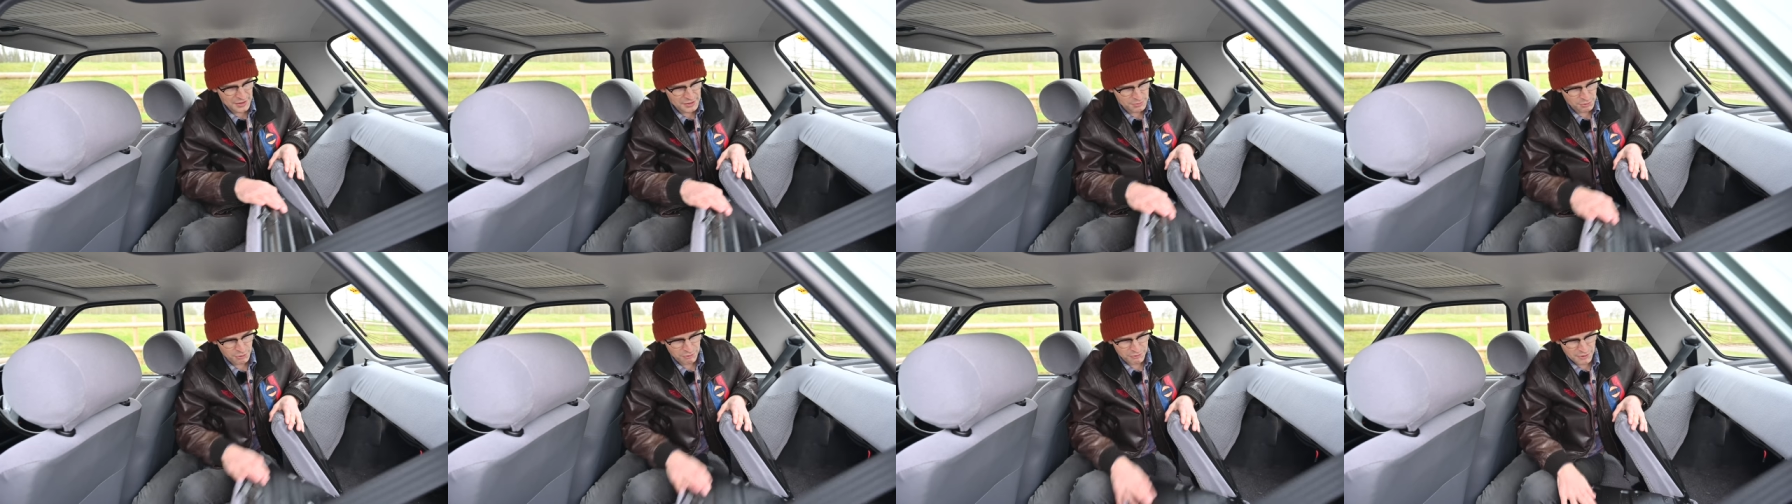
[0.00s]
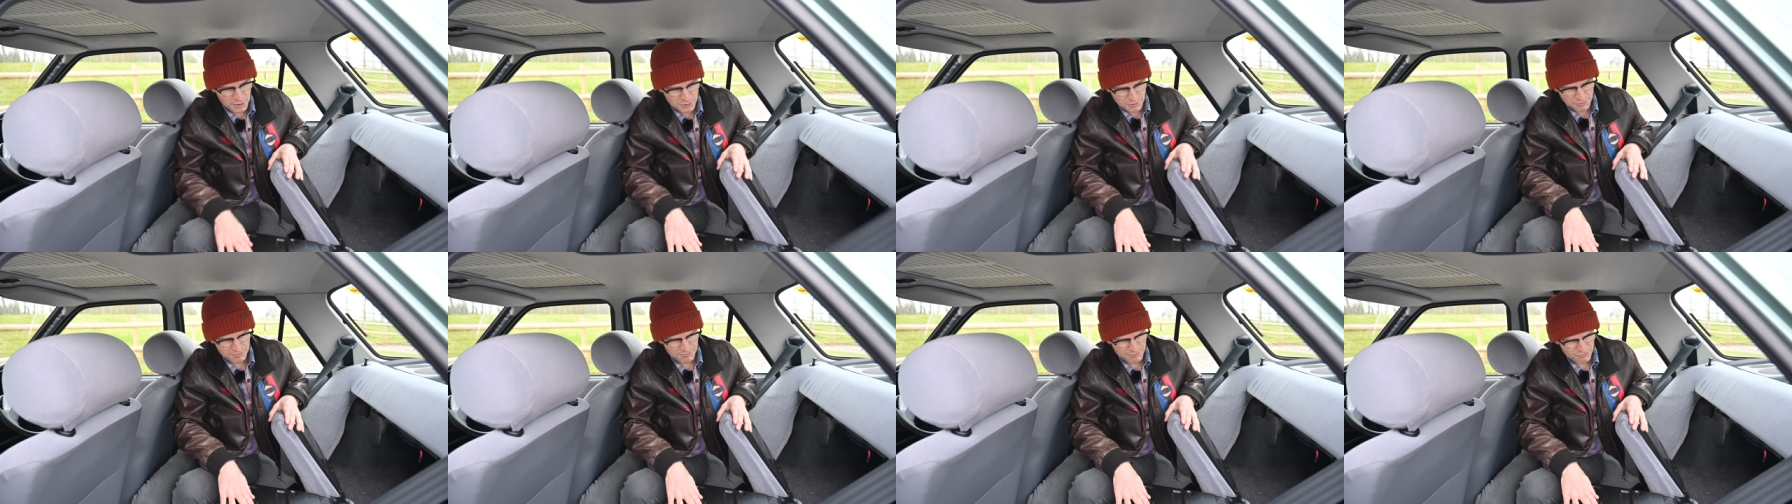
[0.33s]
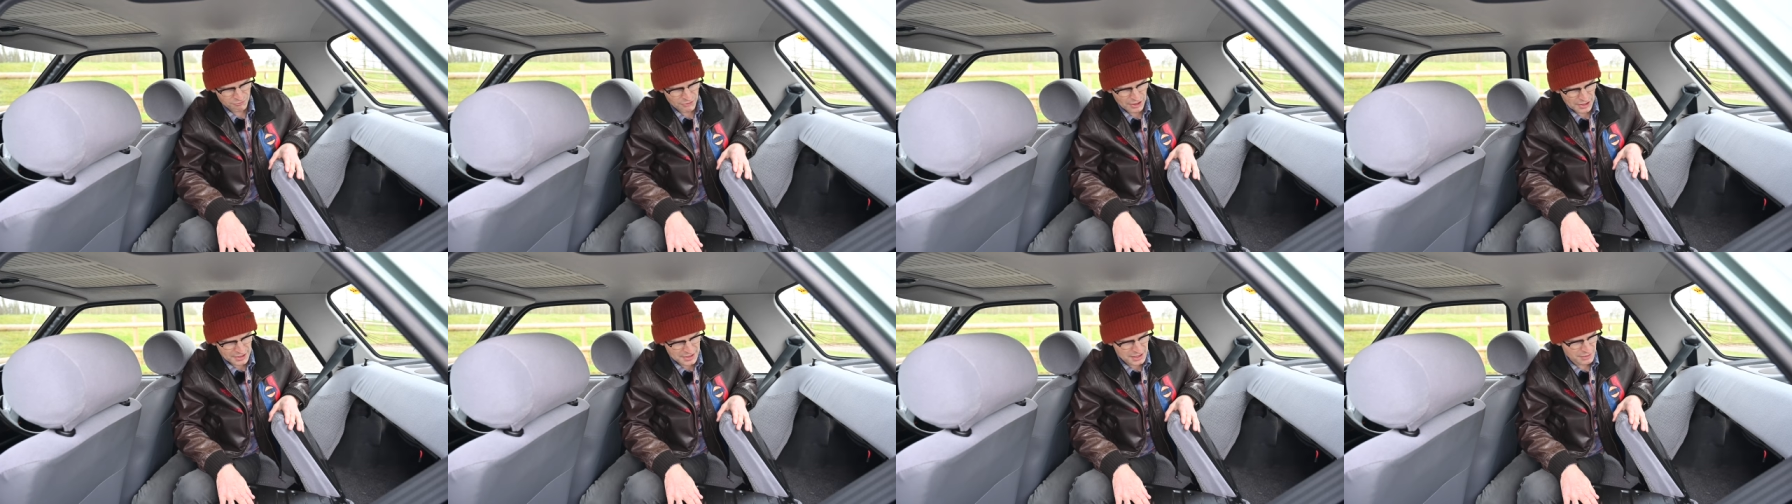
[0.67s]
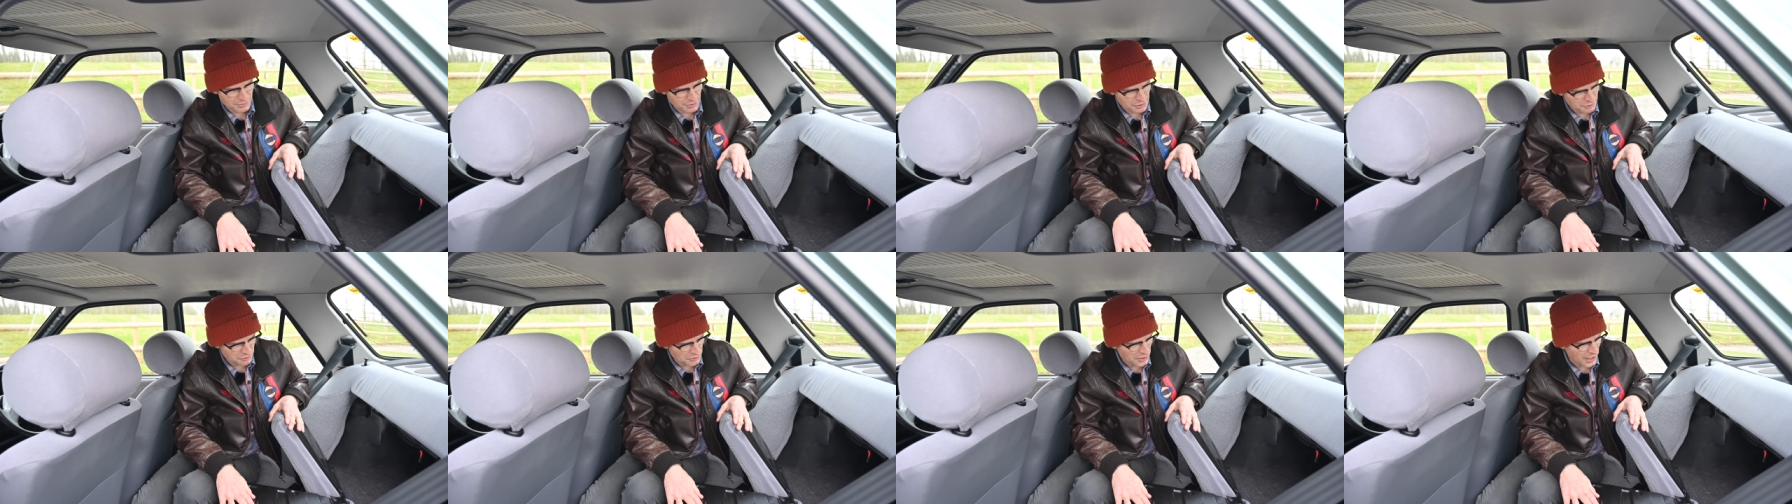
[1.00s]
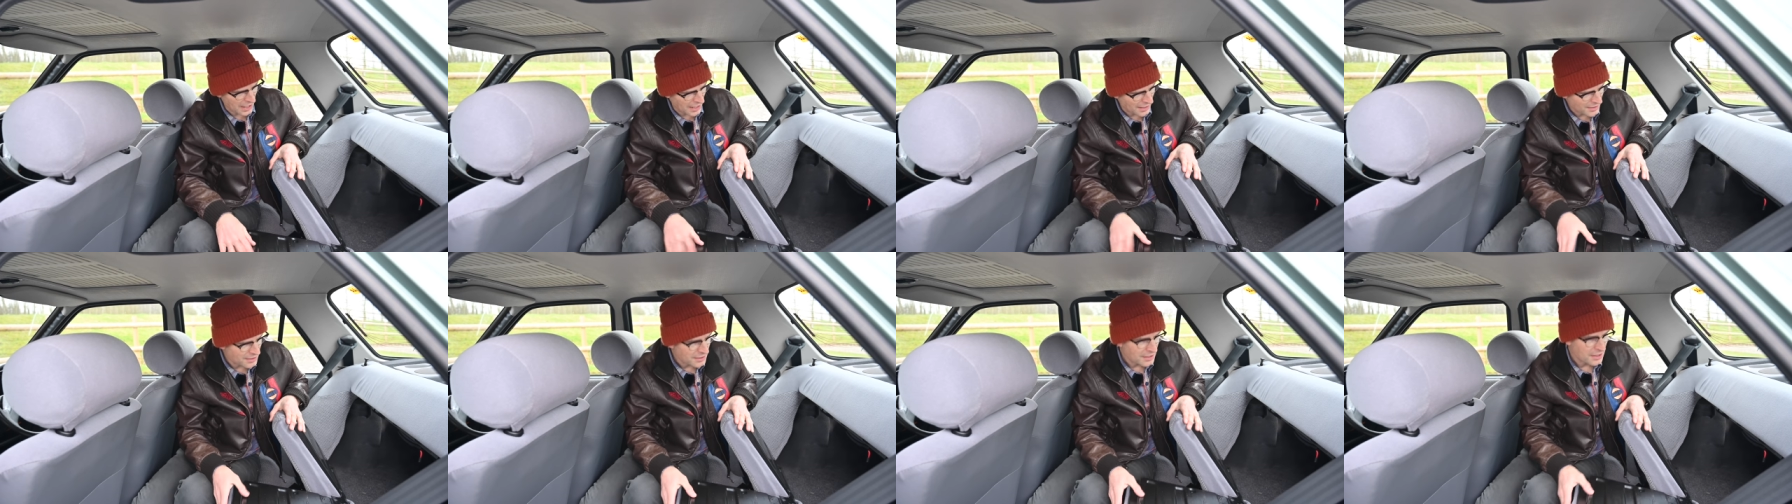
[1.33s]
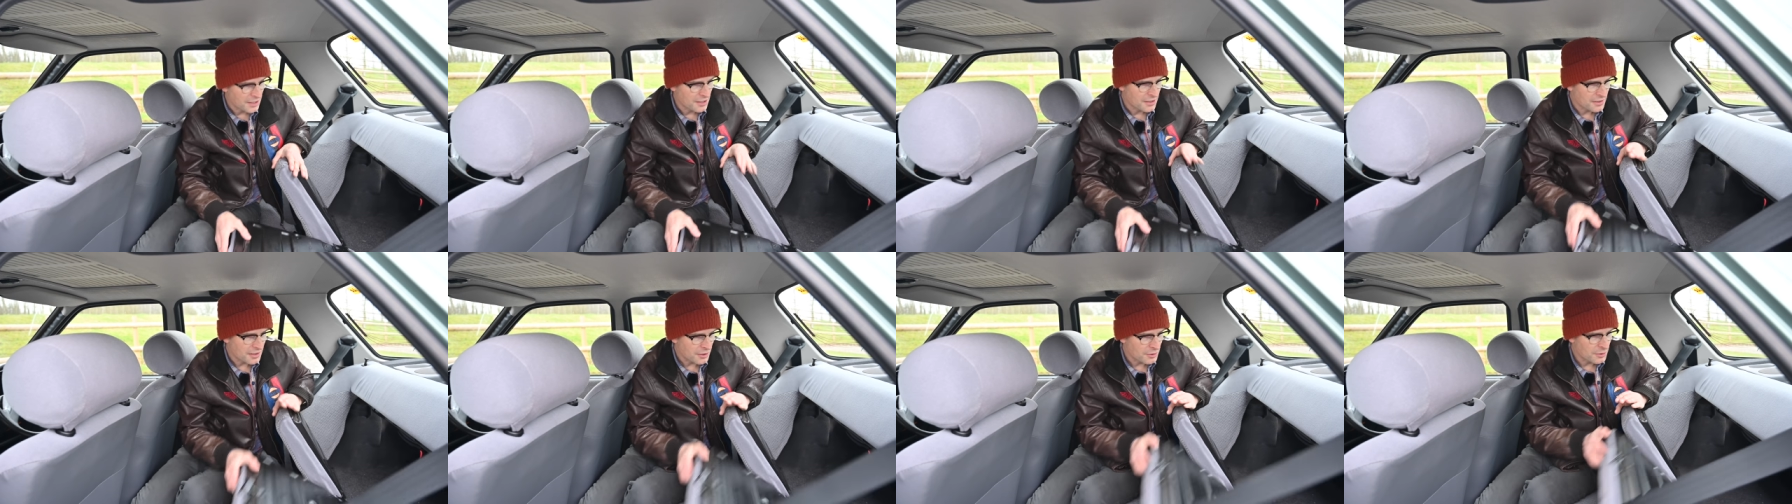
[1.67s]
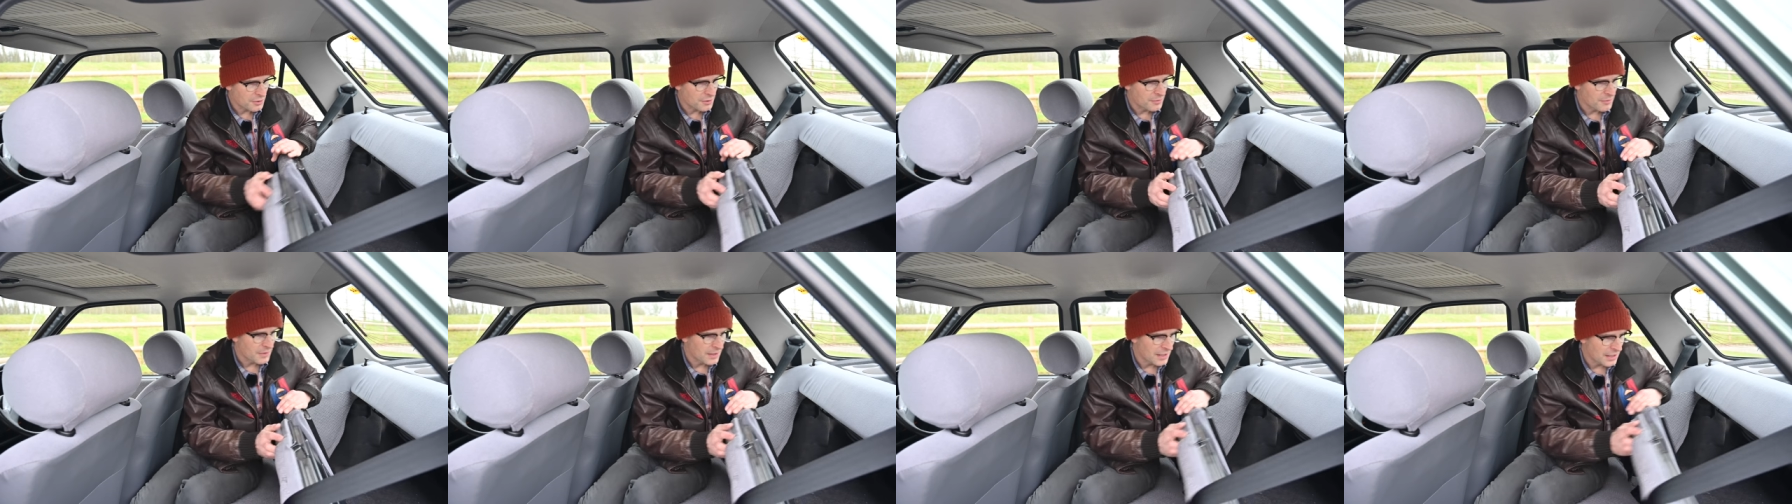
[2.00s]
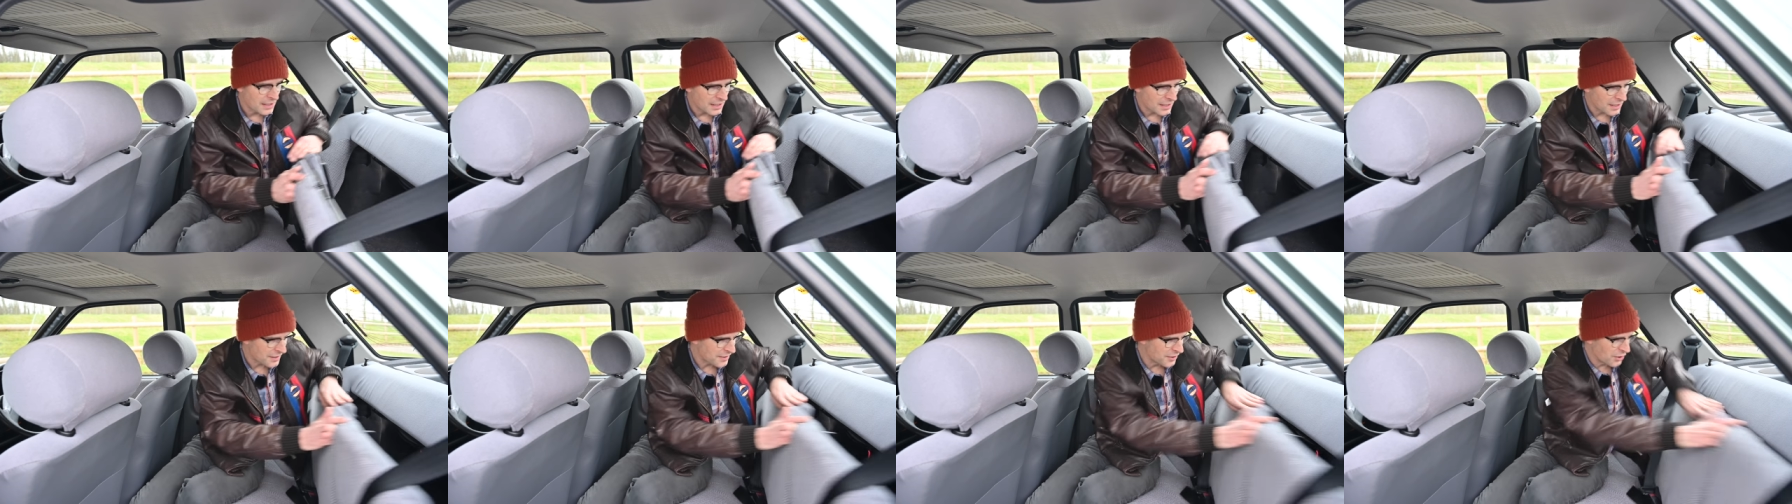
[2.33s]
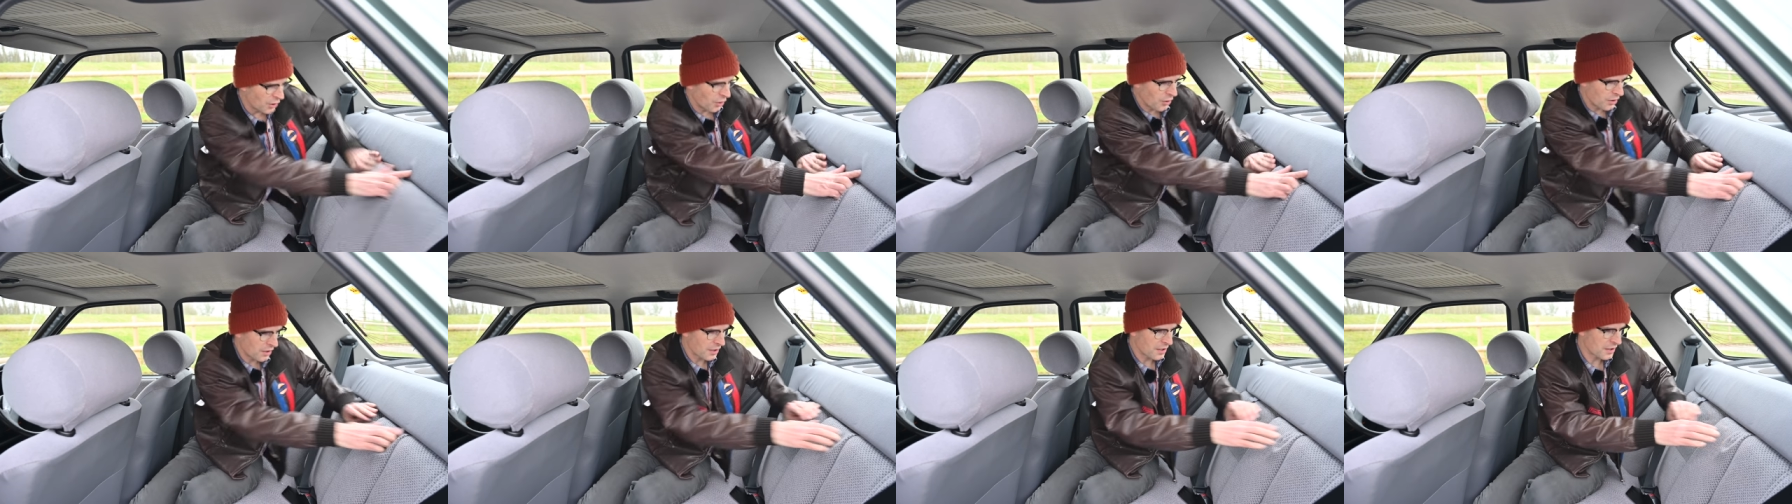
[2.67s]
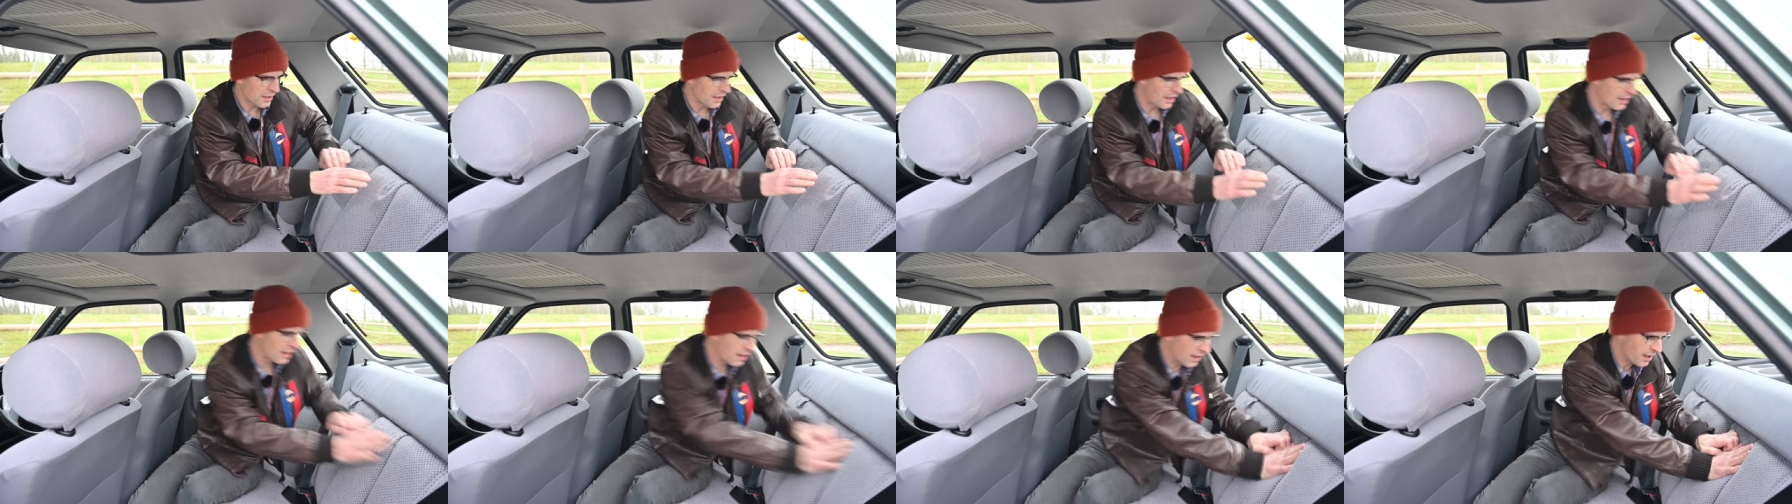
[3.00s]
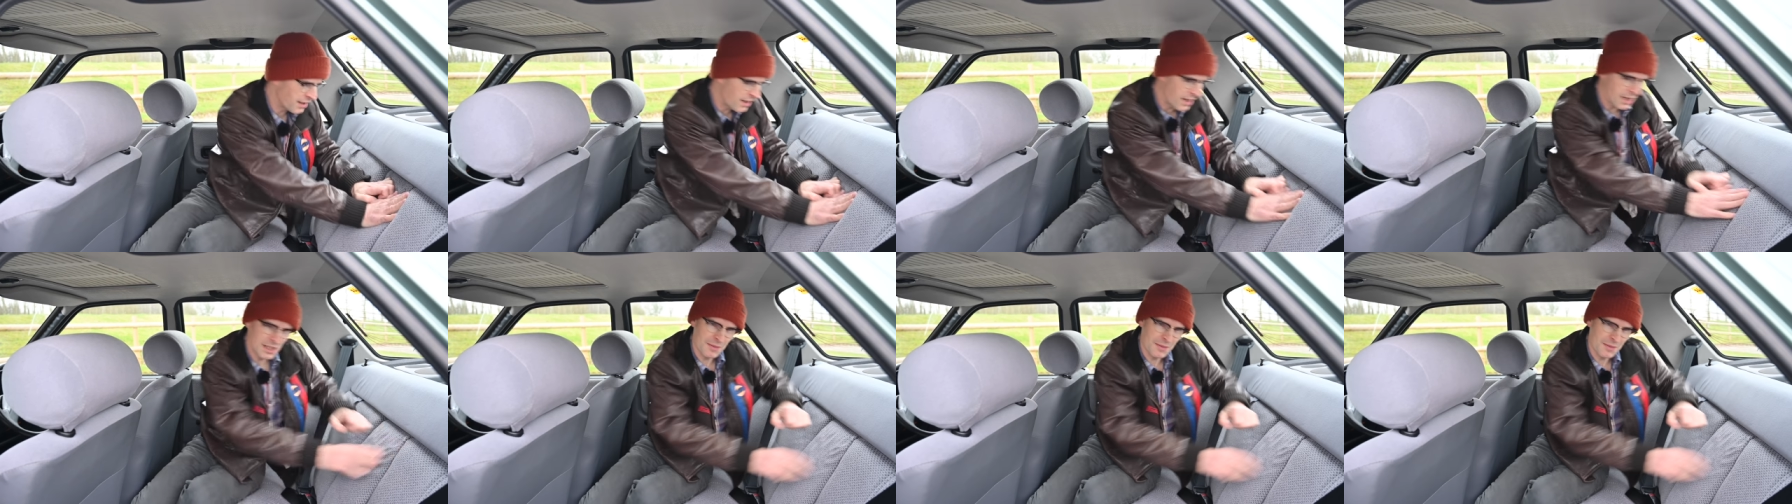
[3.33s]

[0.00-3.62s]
these will fold relatively flat so it's not a